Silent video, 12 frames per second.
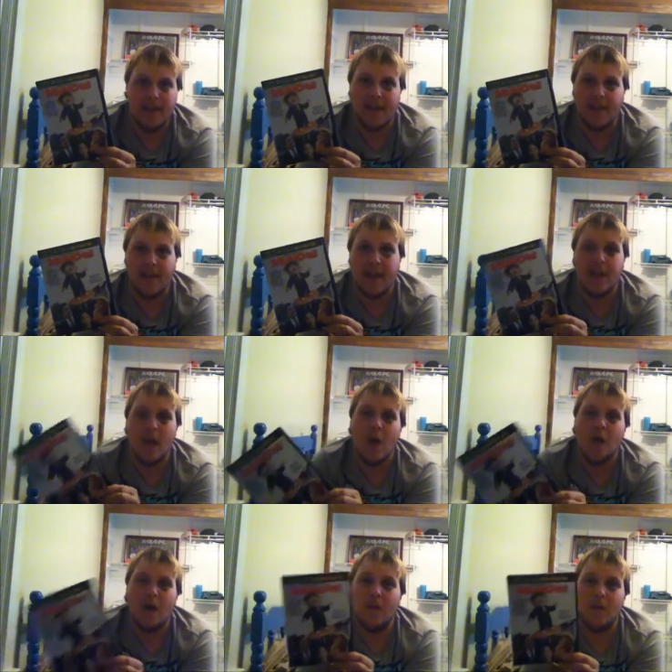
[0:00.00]
And then
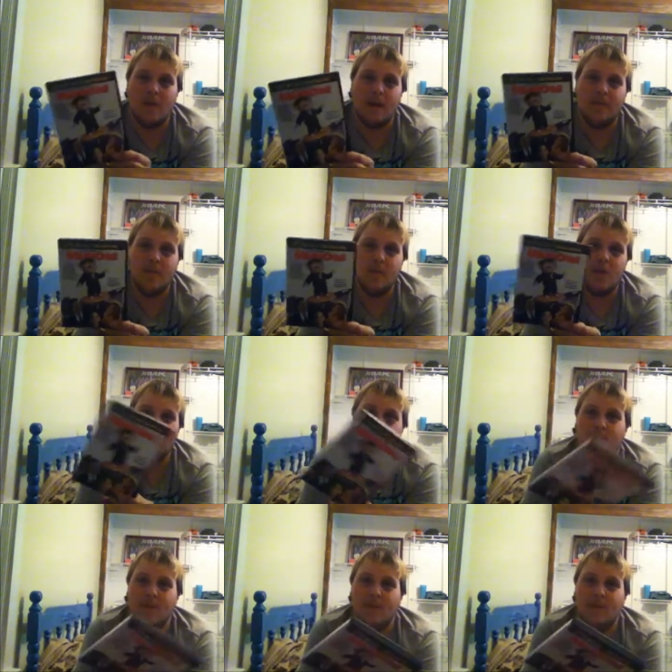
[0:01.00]
when I, if you watch
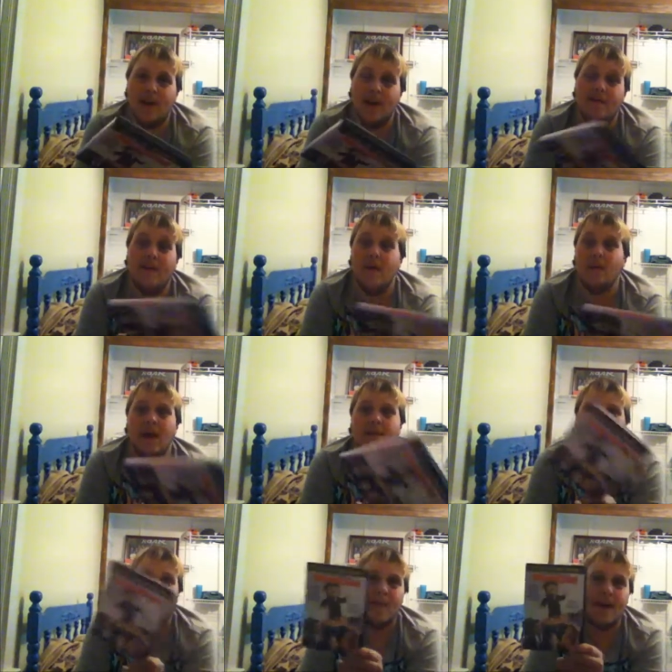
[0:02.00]
them, if I if I would
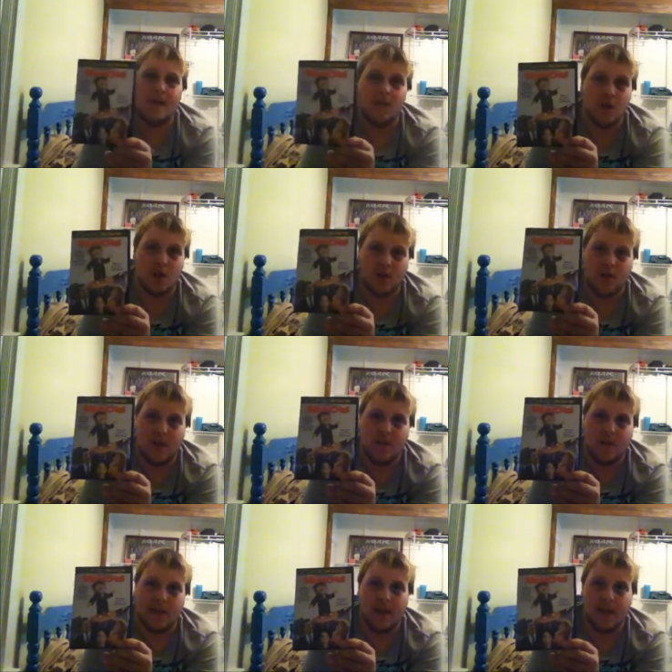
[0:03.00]
ever go back to watch the video, I'm
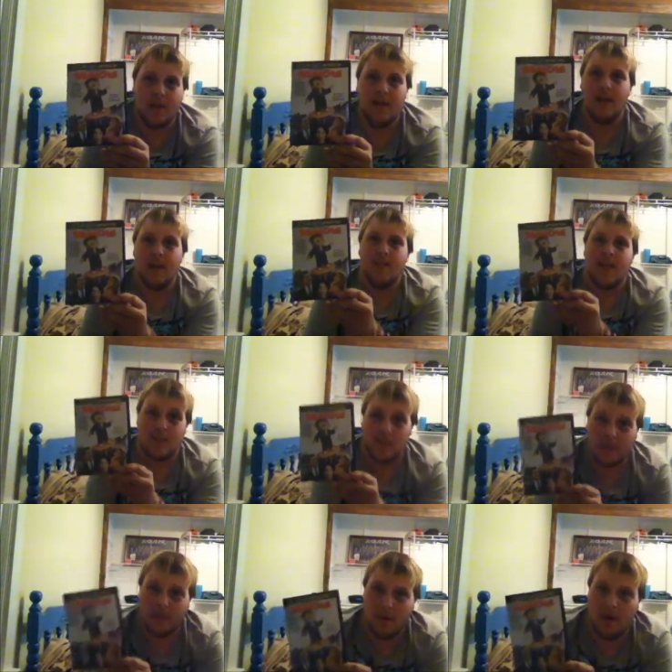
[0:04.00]
like, that's
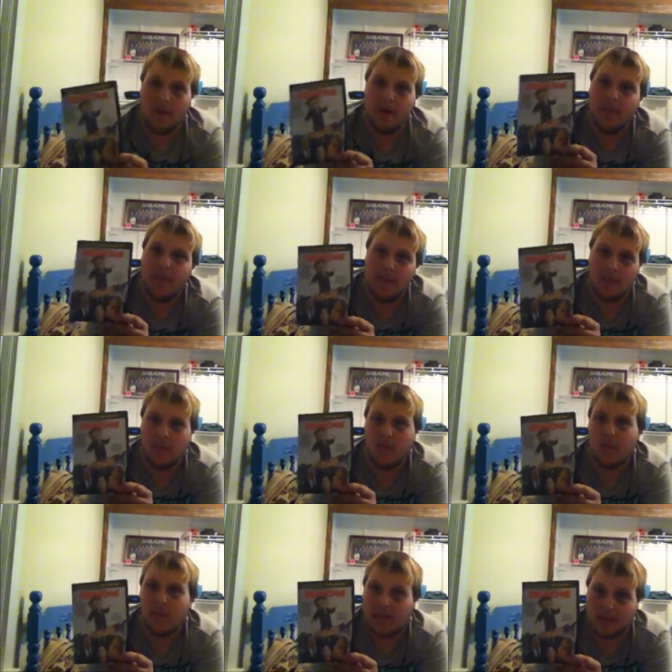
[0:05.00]
the part. That's
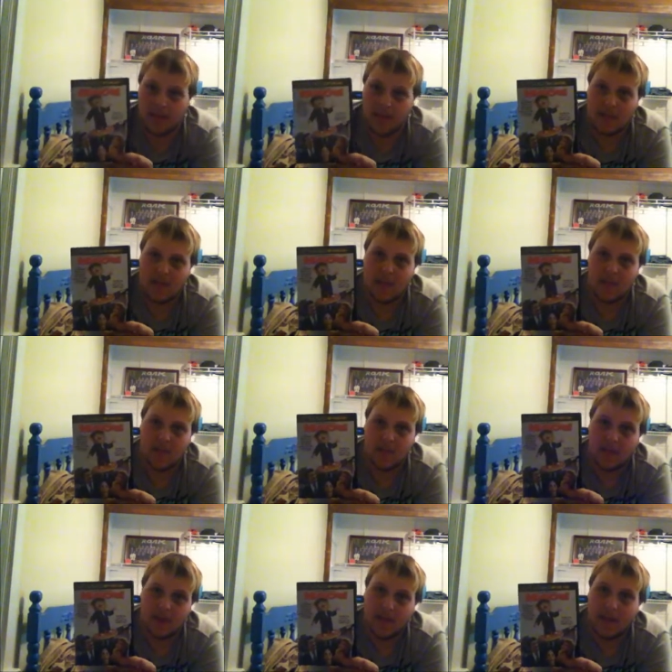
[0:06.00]
where it's extended. That's
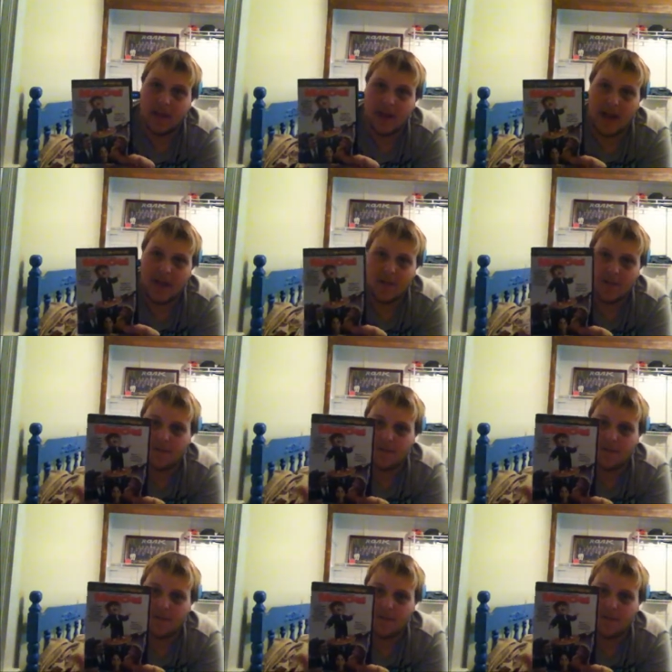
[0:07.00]
where they cut out some